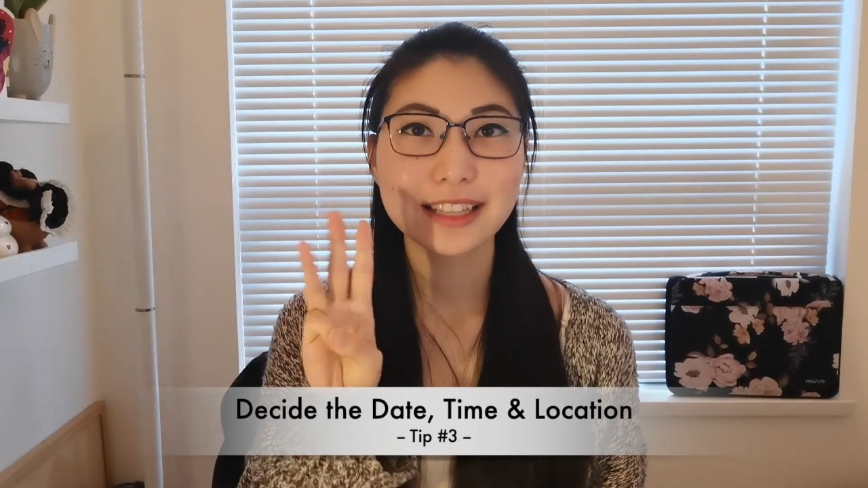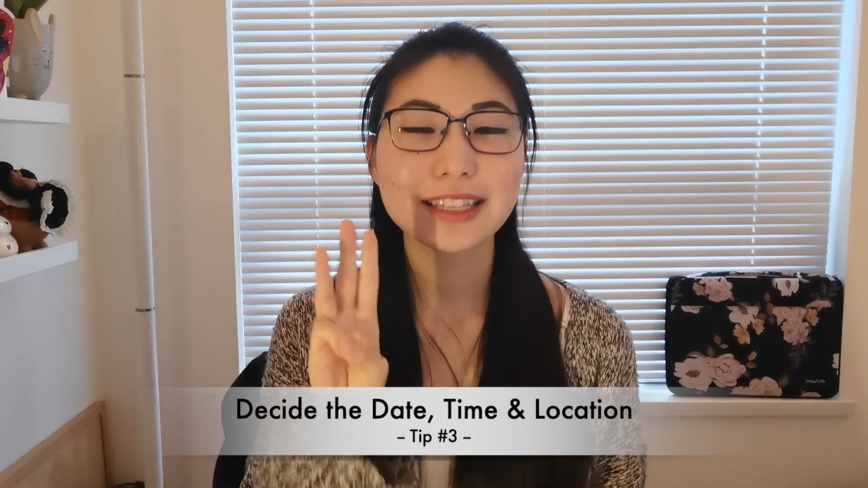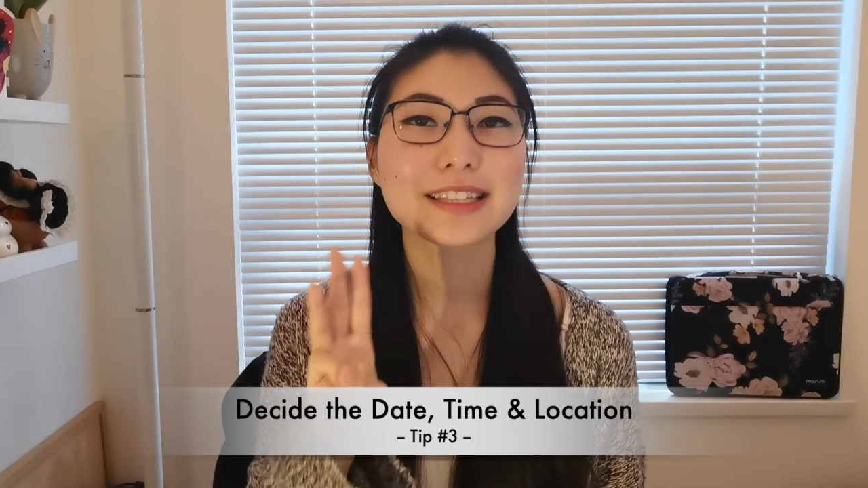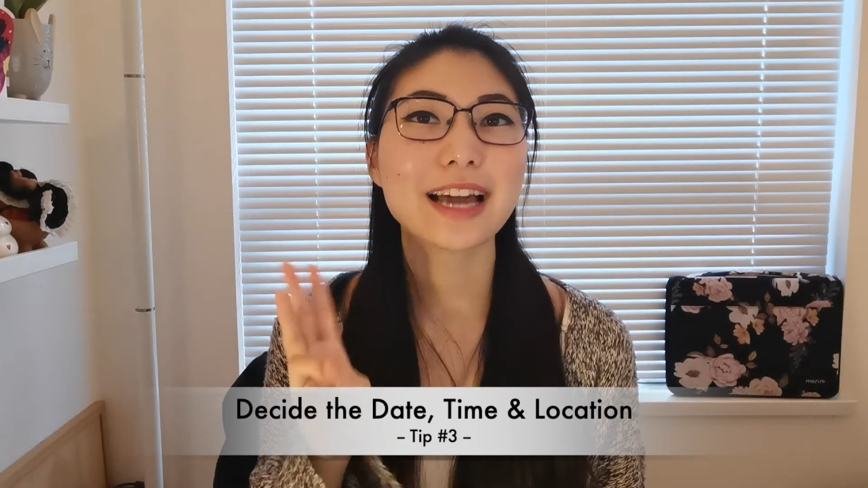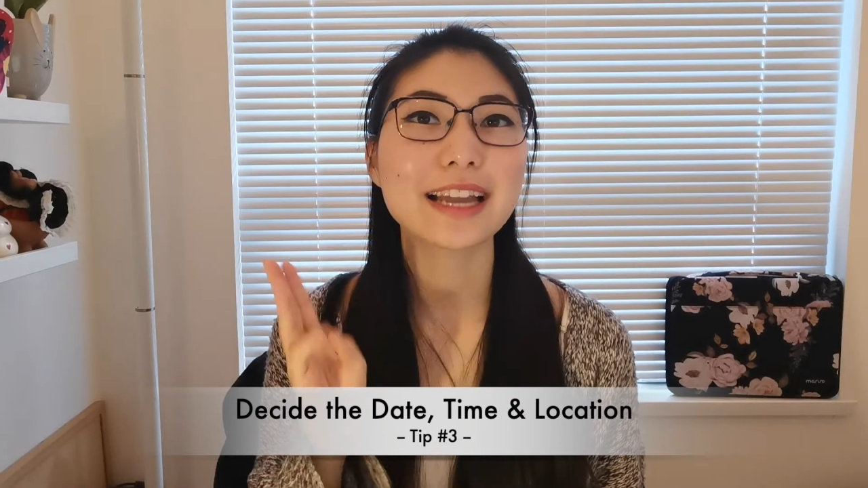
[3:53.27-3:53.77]

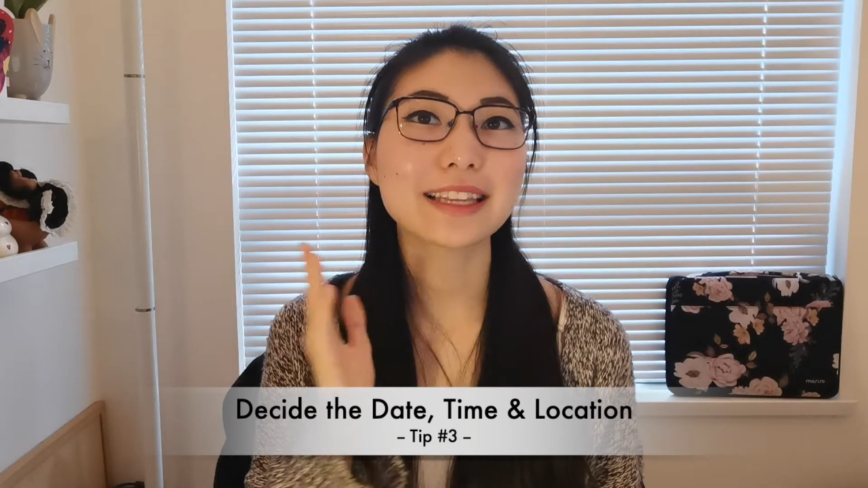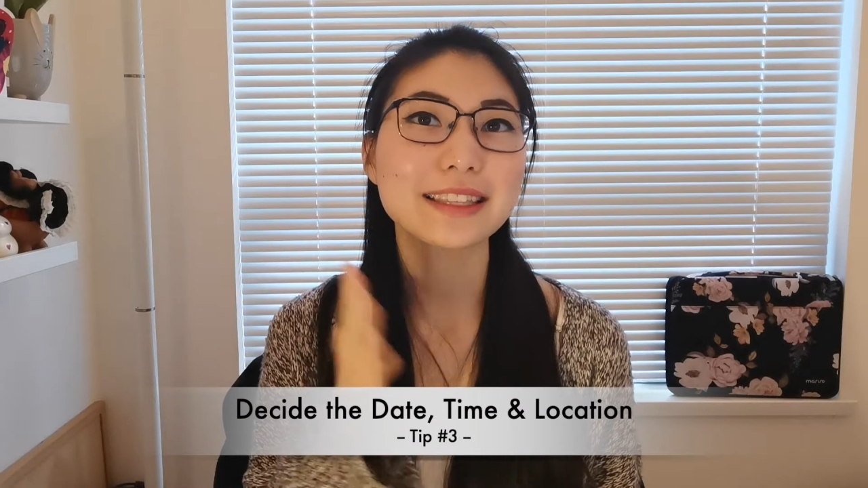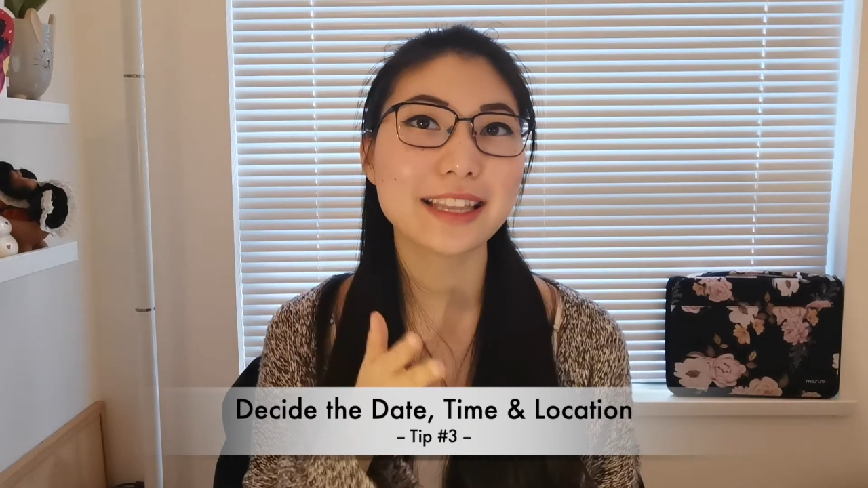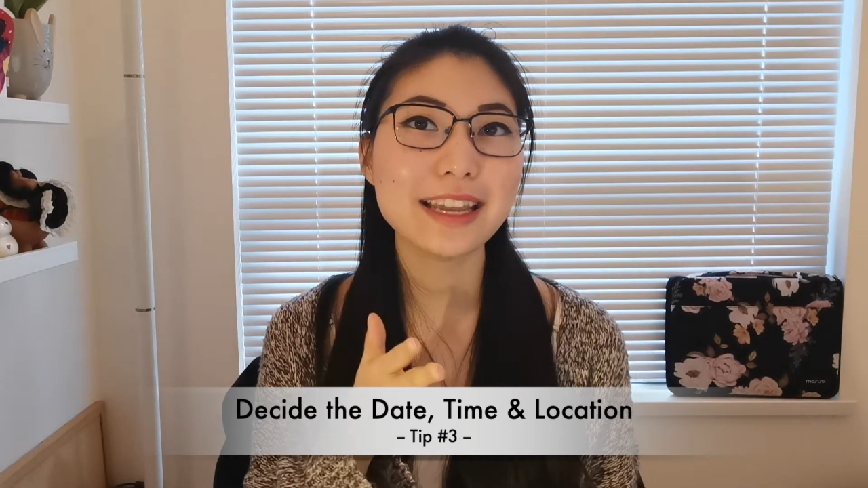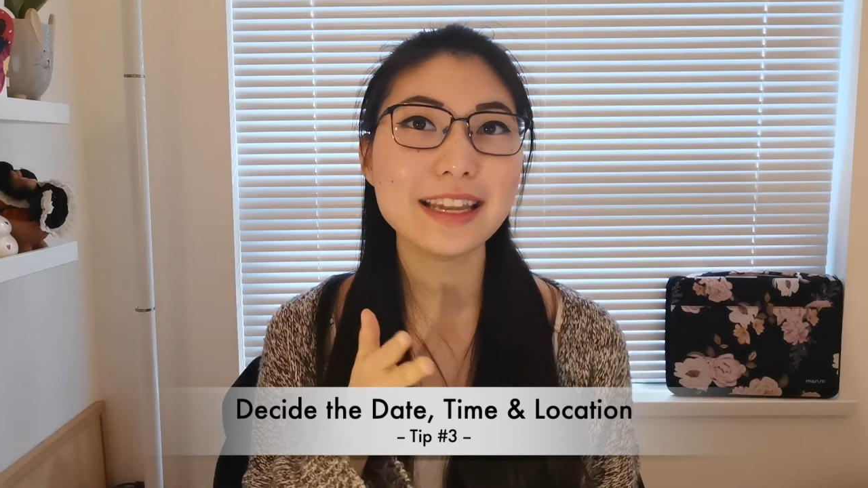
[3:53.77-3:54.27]
decide the
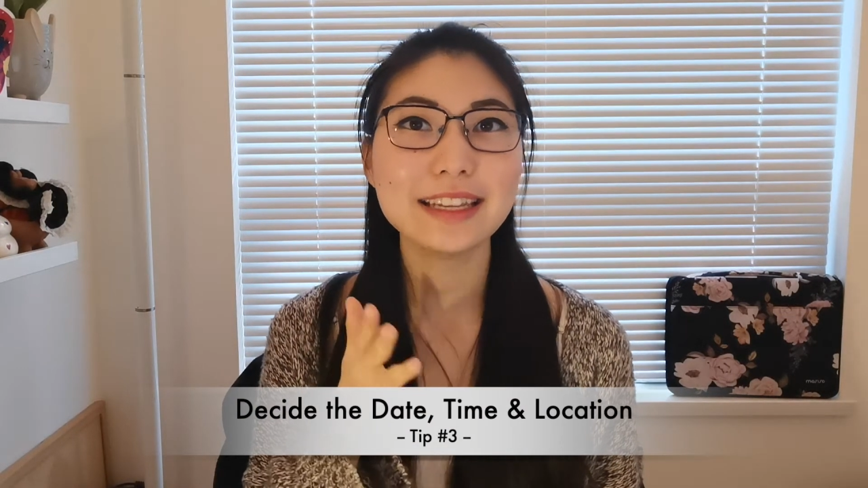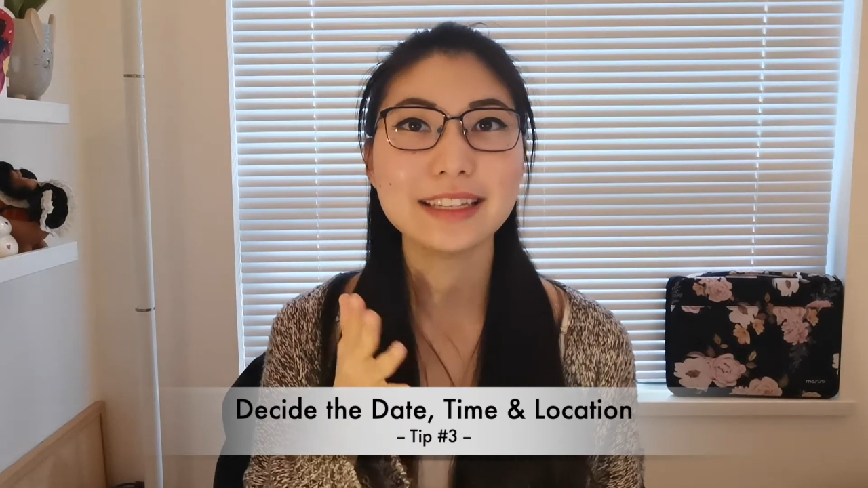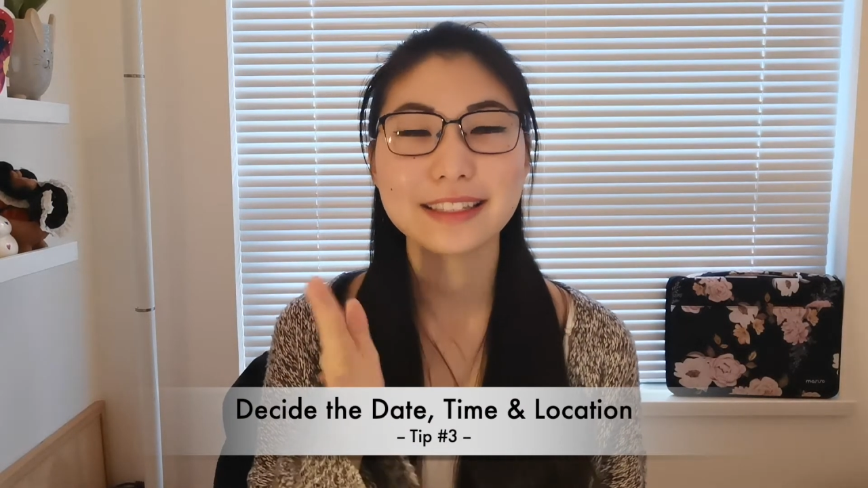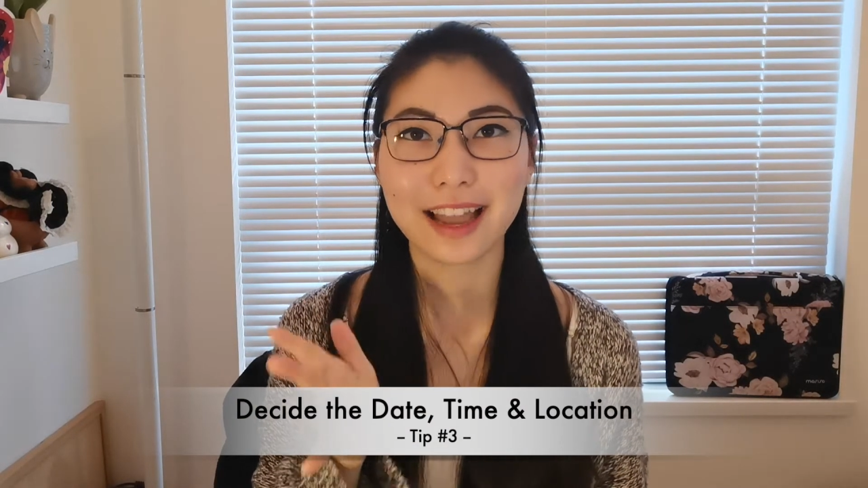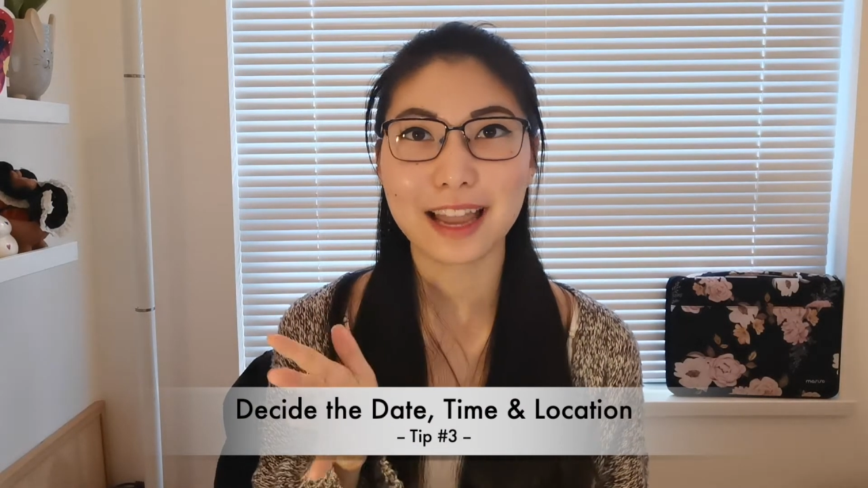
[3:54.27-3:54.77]
date,
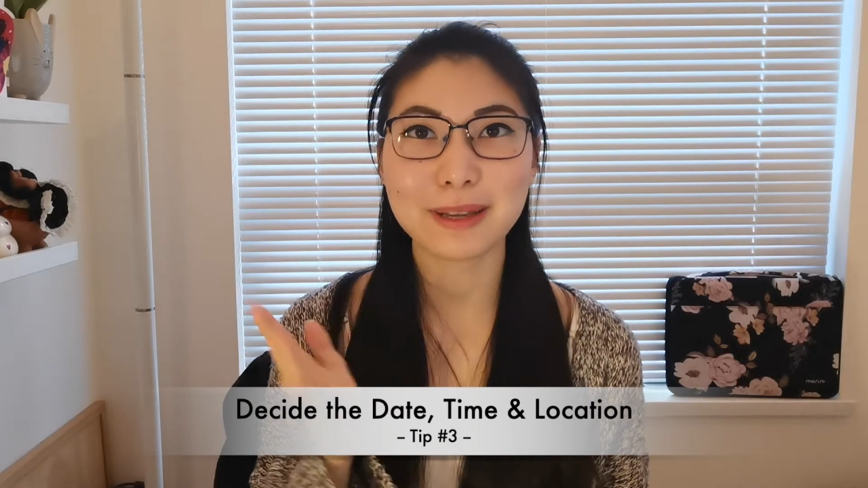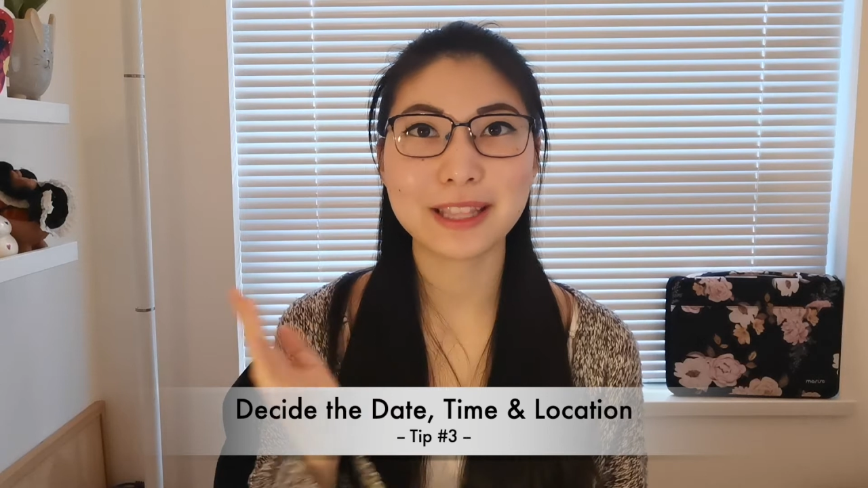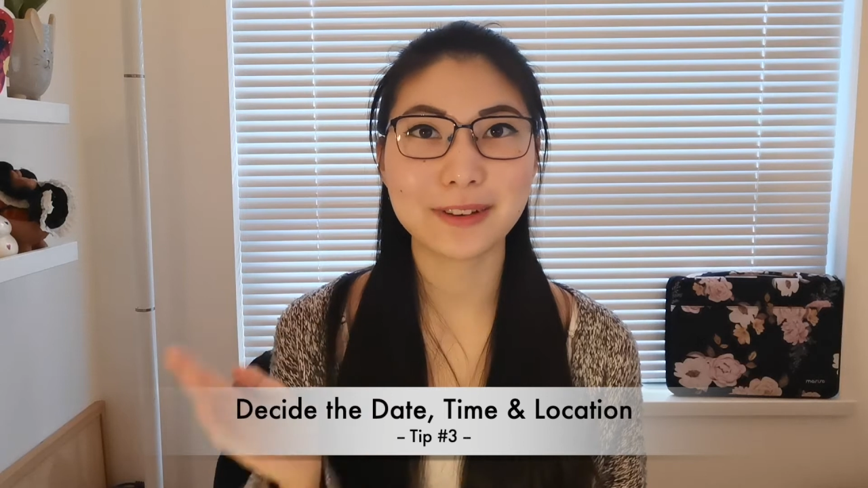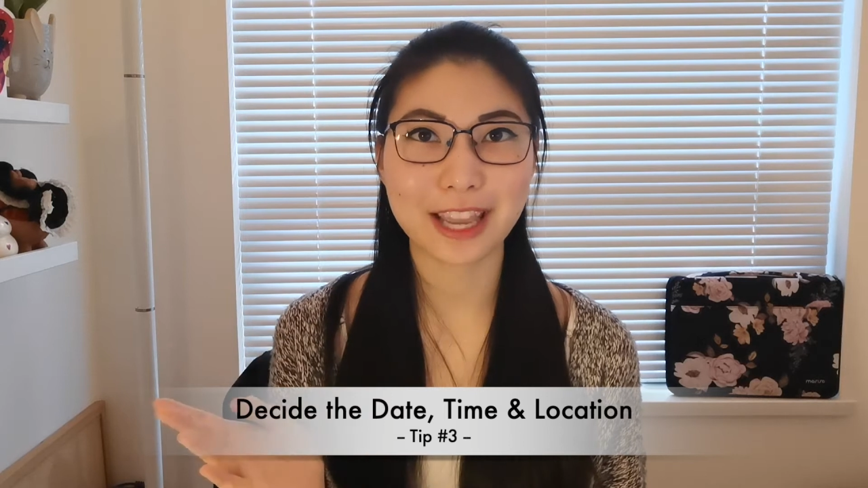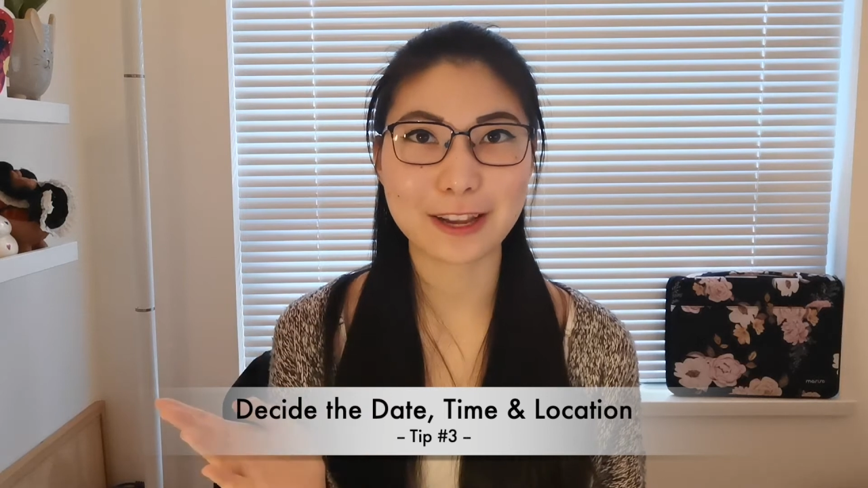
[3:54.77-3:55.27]
time, and
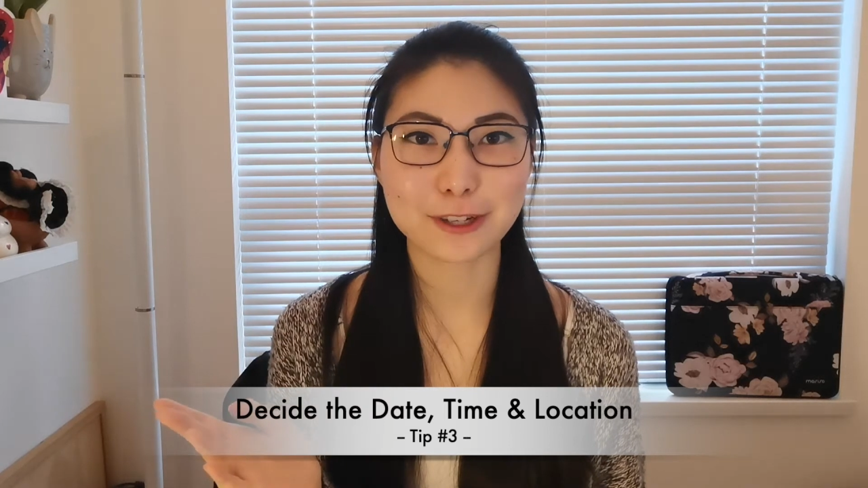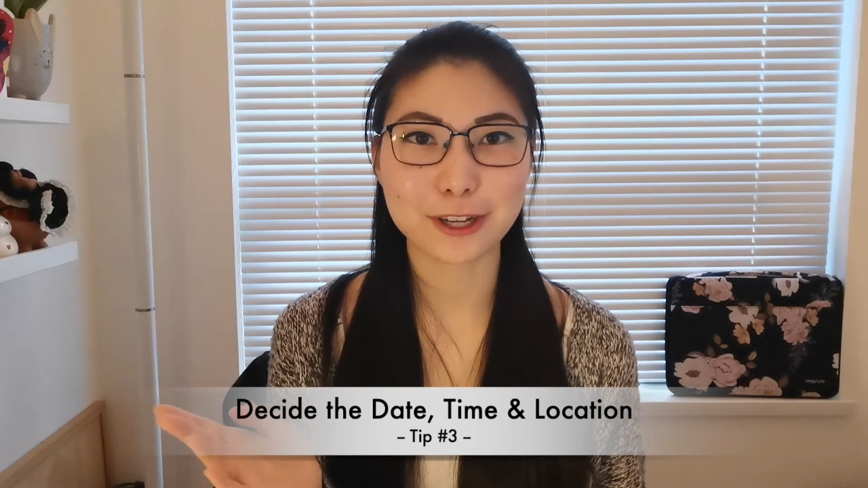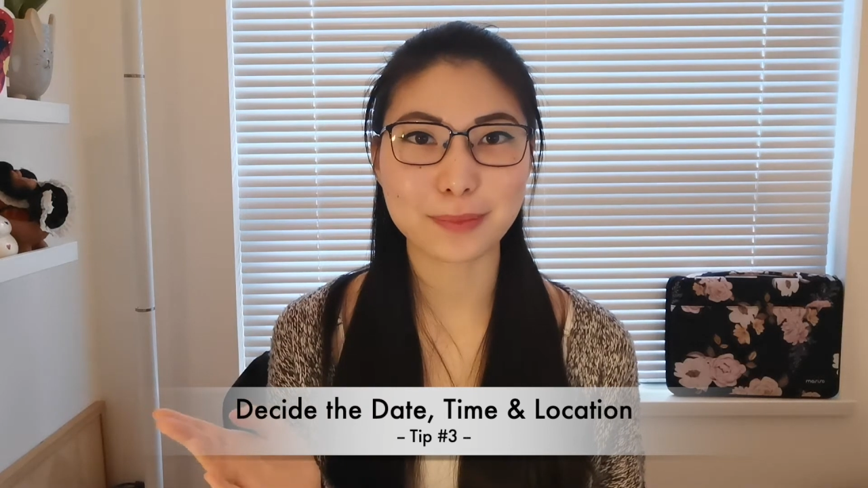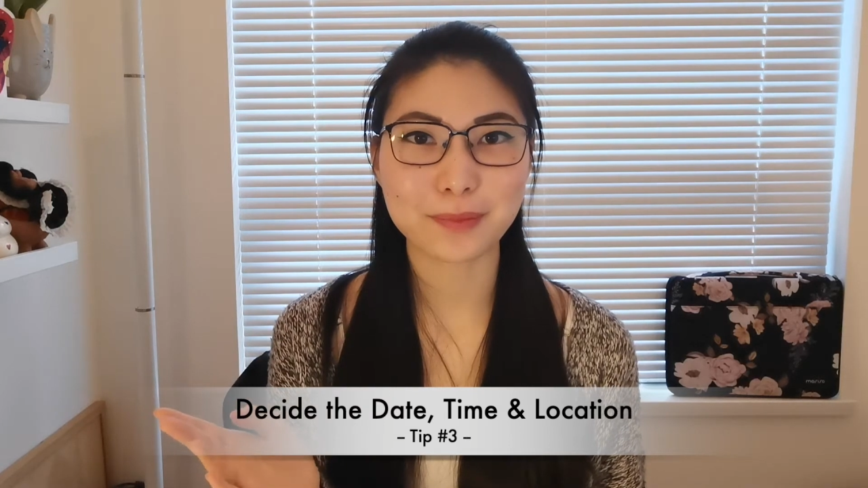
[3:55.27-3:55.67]
location.